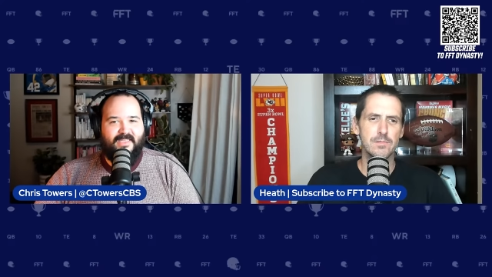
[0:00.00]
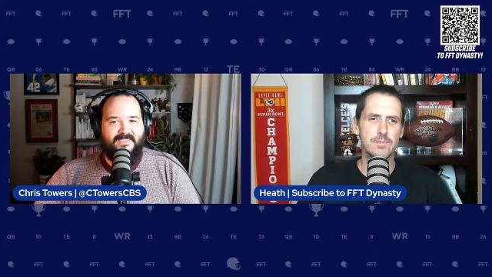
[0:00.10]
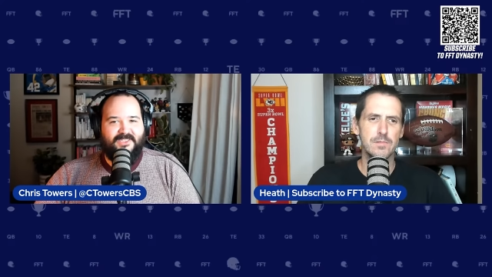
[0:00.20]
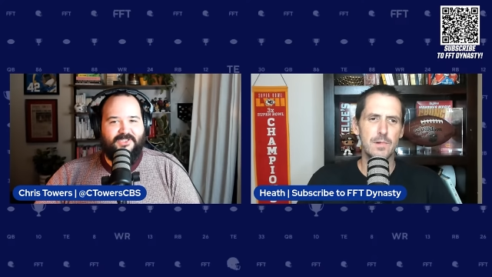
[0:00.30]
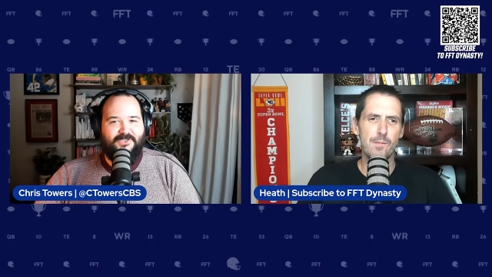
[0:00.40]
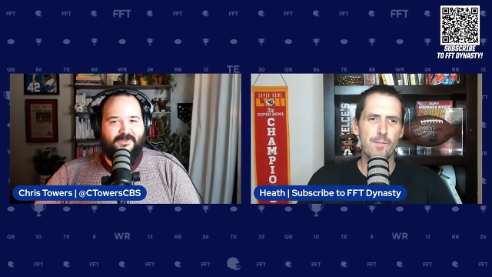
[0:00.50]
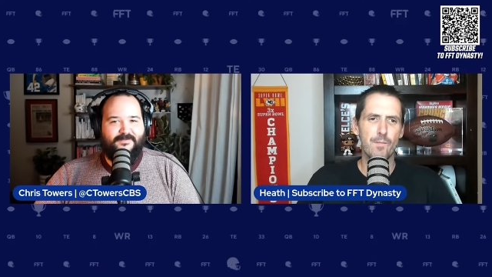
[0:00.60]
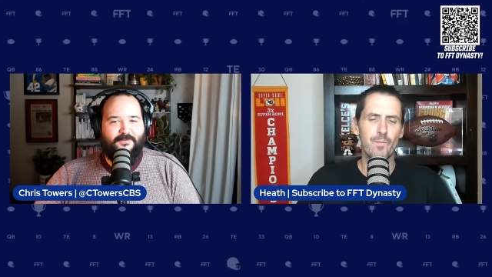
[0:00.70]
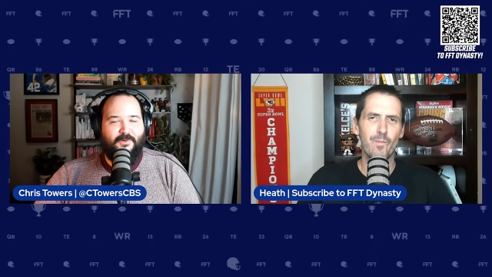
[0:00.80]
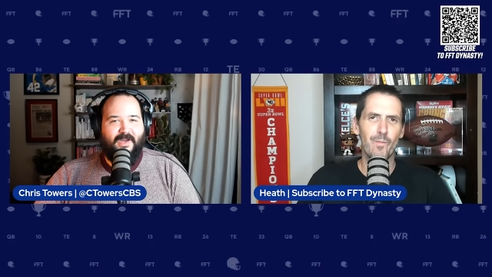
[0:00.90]
Speaker 1: that's going to do it
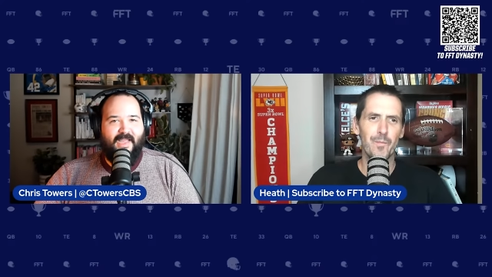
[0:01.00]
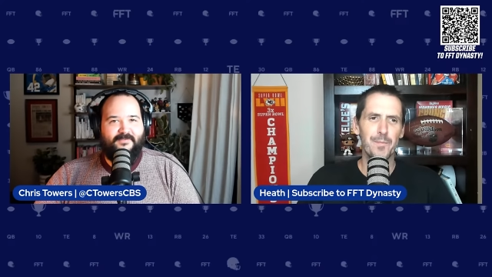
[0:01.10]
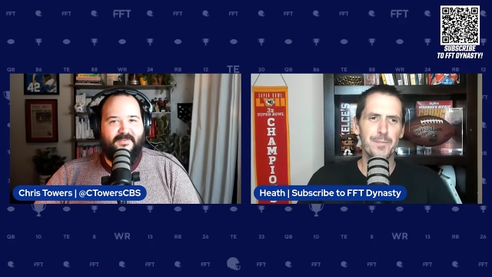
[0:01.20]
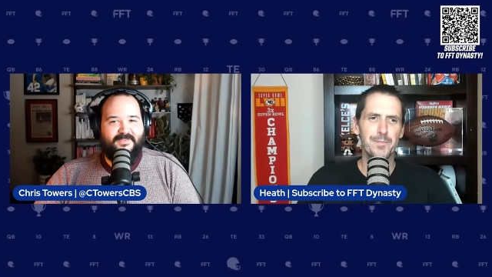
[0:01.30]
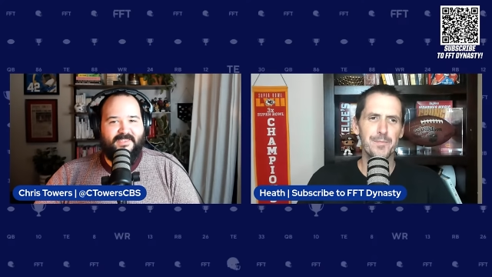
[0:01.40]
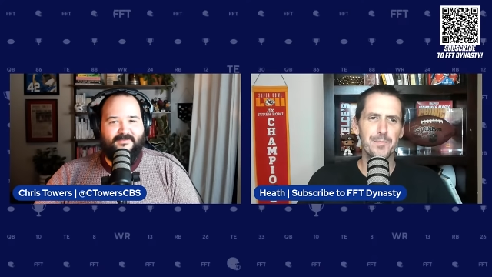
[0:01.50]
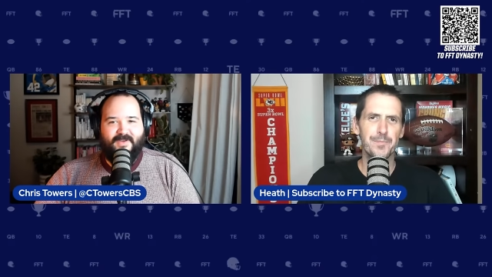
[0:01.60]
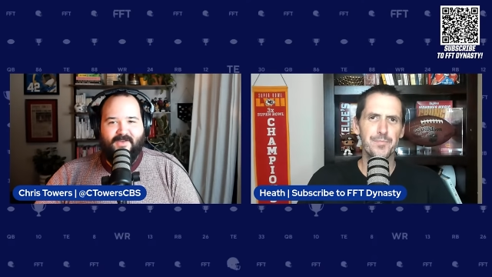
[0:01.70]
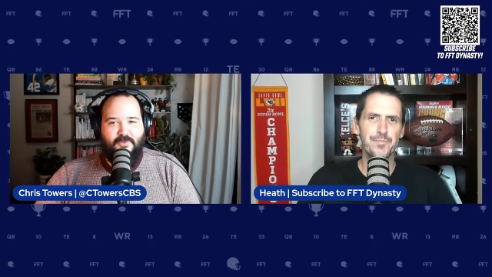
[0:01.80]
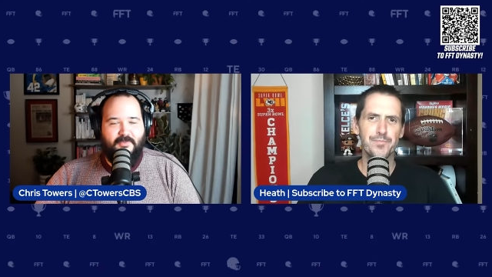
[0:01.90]
for FFT and 5.
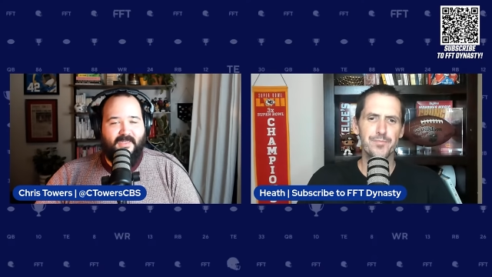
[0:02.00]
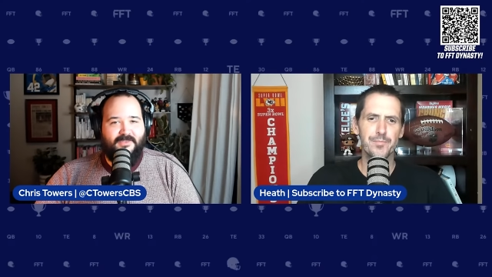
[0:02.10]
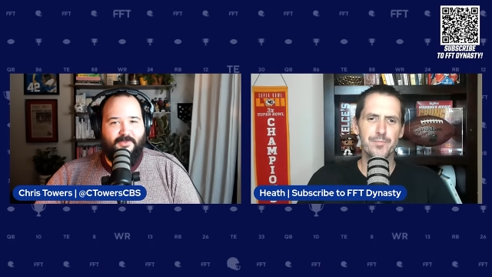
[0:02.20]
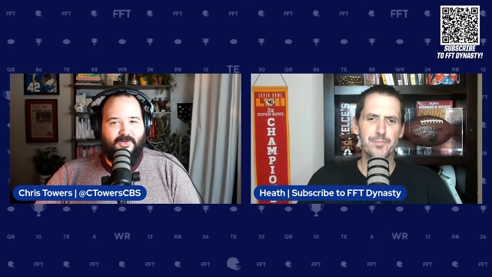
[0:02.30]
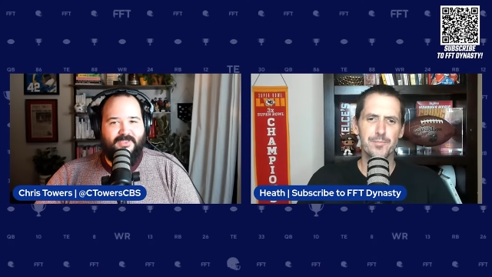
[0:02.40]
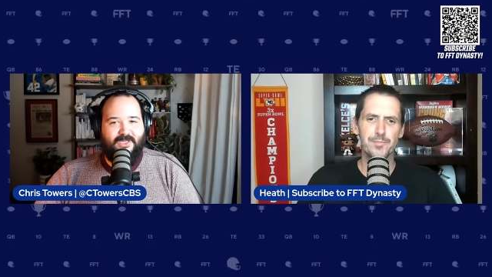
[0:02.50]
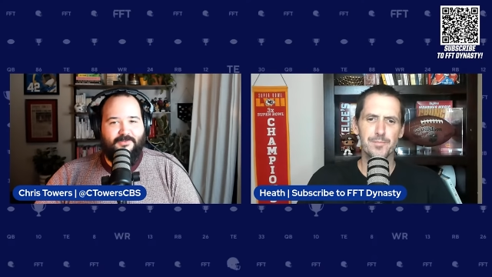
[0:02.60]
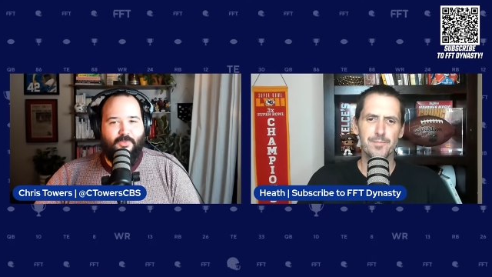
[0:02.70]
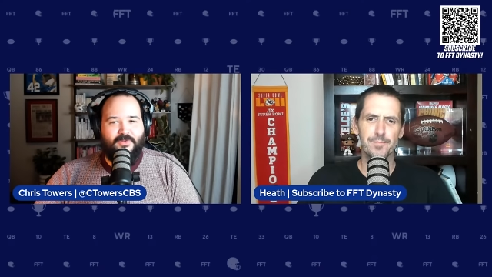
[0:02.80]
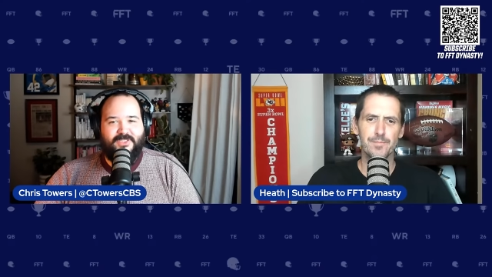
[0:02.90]
We'll be back tomorrow to talk
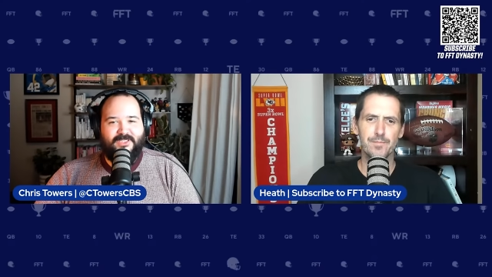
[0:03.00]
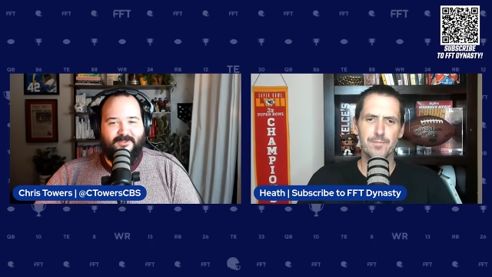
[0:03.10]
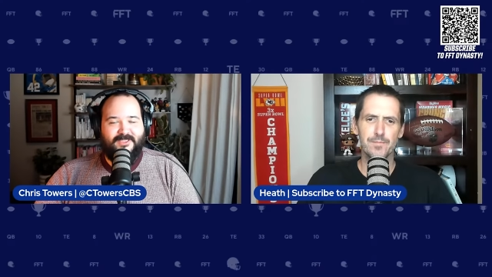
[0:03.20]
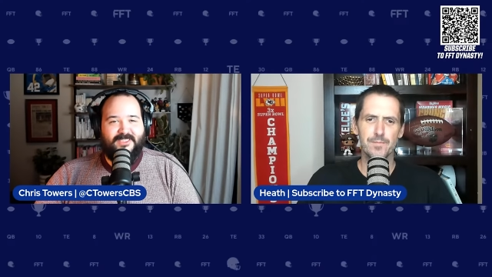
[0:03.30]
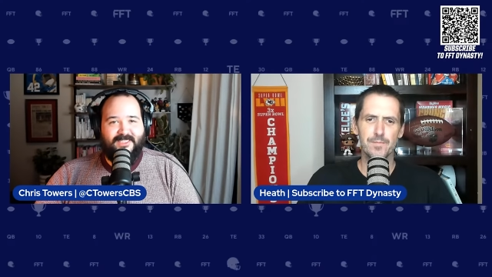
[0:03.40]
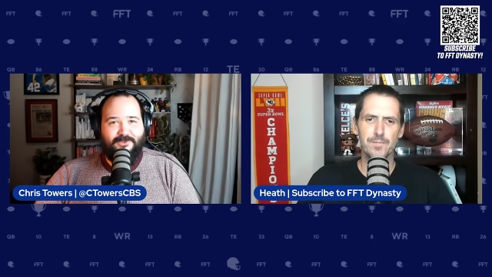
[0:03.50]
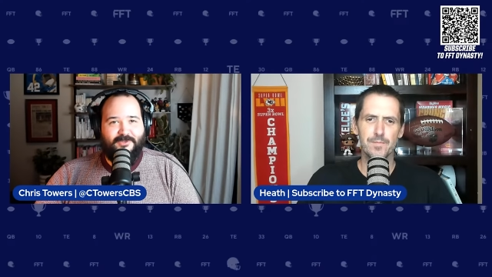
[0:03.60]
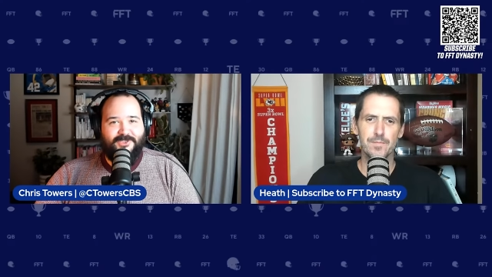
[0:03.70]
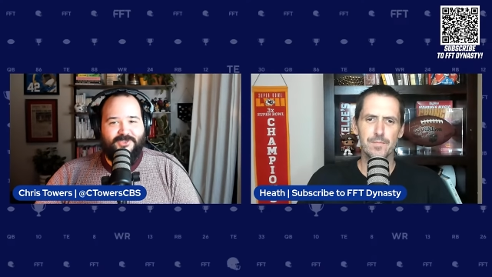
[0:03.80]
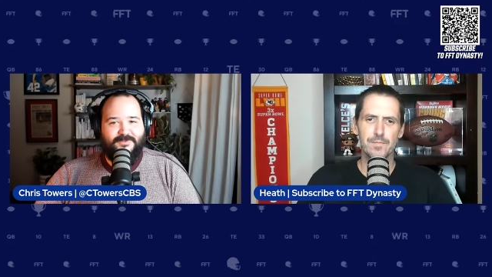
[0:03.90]
more start sit
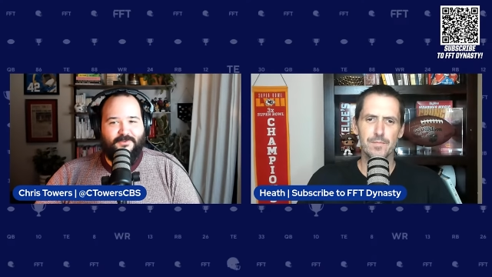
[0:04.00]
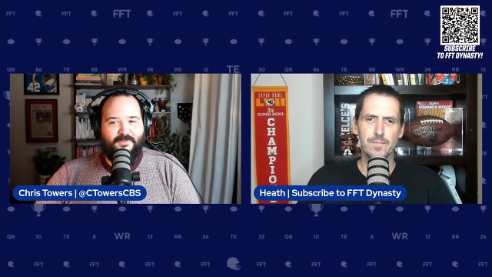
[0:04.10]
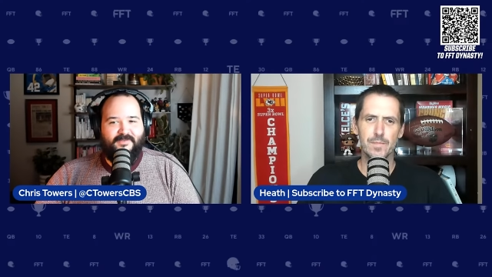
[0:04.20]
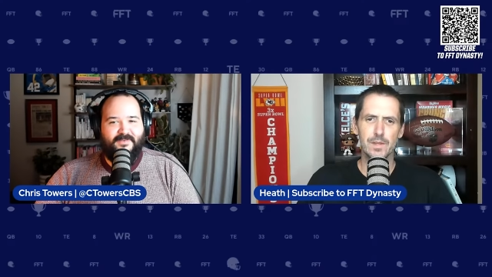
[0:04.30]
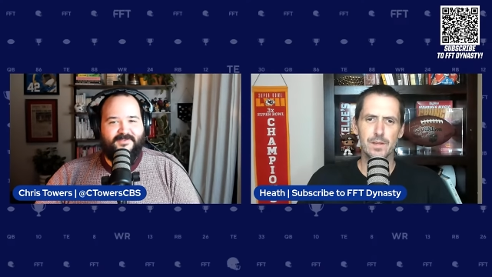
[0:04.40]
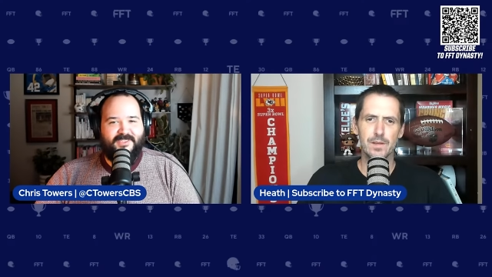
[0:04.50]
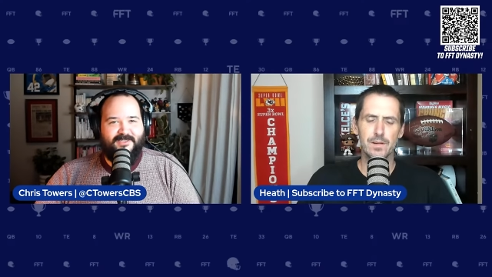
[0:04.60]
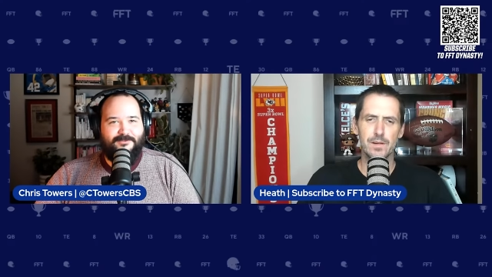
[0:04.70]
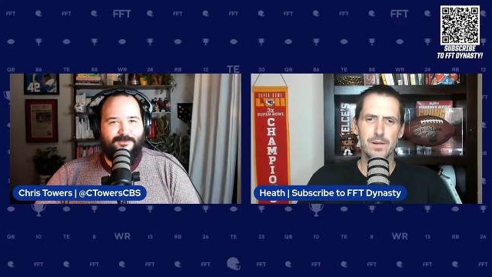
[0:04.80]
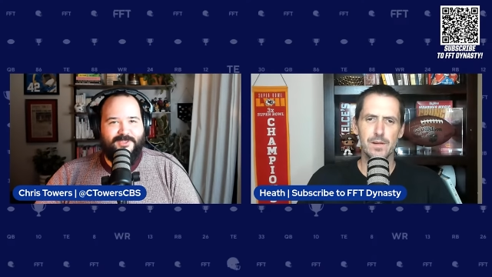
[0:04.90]
questions for week 15.
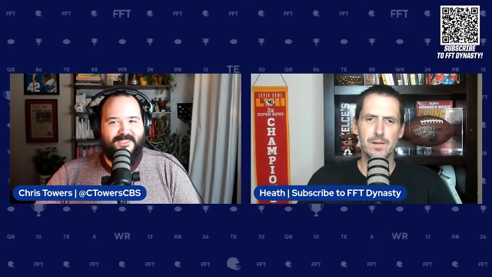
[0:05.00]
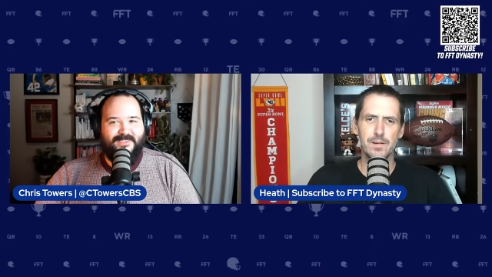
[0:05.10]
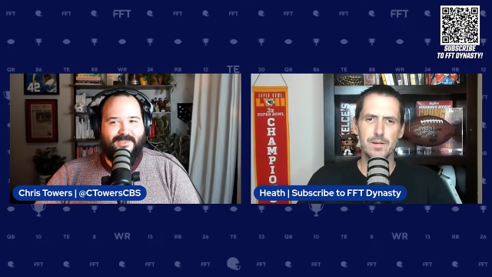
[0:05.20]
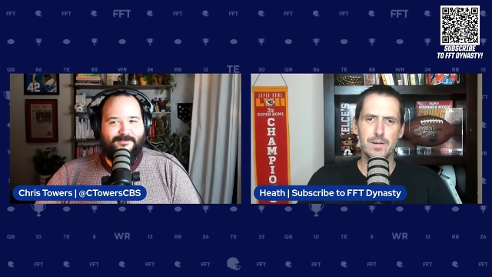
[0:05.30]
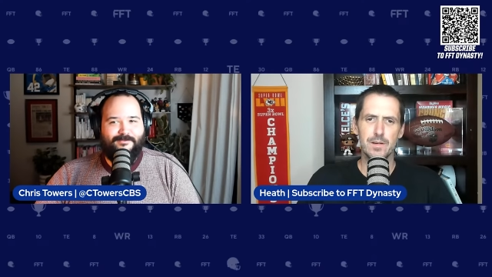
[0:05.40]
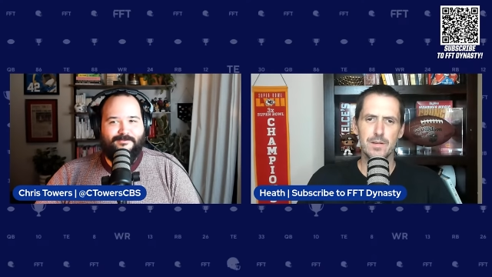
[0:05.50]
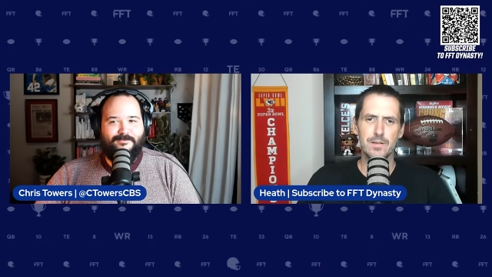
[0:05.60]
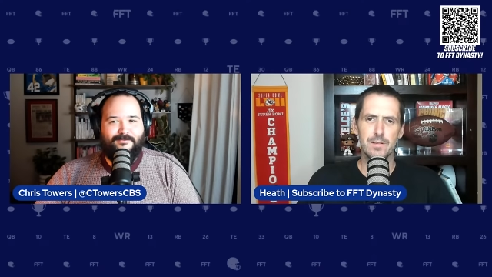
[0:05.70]
We'll see you then.